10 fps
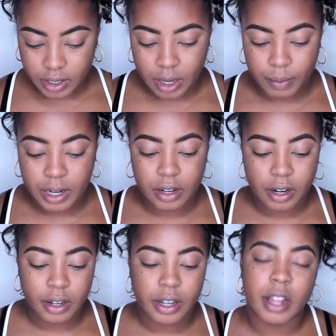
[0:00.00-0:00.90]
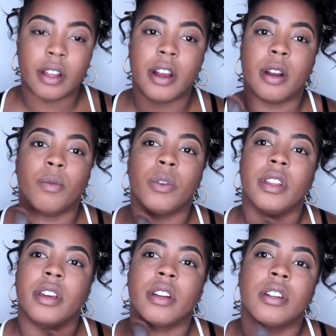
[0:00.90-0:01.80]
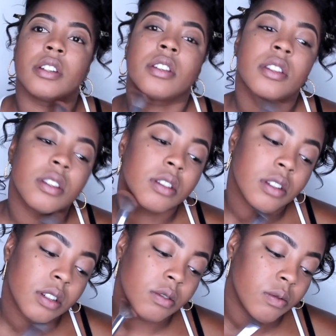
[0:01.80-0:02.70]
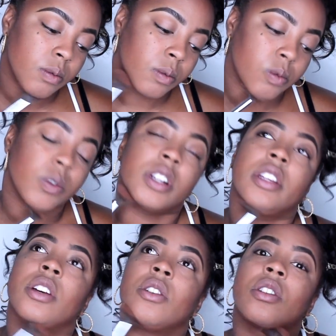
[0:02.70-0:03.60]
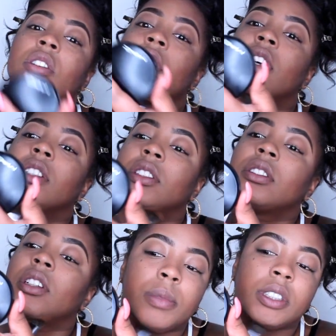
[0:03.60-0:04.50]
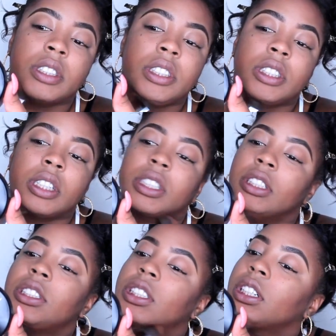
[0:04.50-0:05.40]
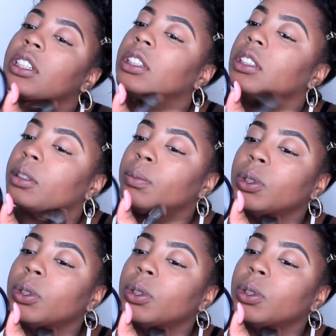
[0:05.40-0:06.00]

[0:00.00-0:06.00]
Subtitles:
Take my darker color and I'm really gonna just really go across my chunky chin at the